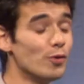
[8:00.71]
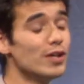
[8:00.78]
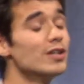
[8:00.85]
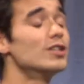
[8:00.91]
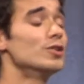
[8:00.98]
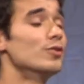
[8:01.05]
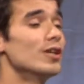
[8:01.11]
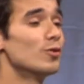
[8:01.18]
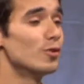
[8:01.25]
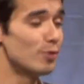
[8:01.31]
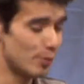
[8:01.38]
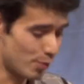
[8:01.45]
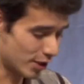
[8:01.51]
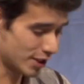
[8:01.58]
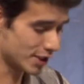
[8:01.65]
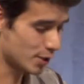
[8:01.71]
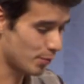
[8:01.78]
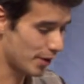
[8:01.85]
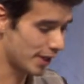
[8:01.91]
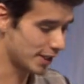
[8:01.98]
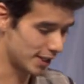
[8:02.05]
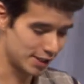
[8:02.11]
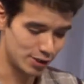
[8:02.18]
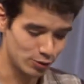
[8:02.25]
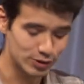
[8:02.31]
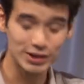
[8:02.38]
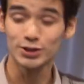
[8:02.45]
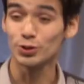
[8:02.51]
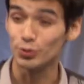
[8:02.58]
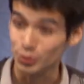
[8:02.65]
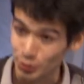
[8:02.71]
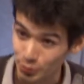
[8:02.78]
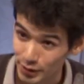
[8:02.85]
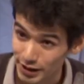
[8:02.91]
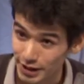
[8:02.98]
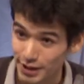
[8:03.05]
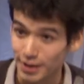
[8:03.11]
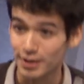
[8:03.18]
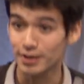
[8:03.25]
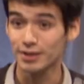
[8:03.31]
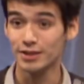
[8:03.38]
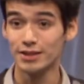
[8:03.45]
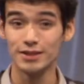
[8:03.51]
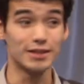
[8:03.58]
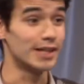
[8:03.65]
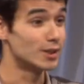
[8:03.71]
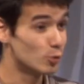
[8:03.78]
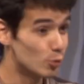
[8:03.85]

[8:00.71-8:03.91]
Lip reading: we are doing when we participate in using social media like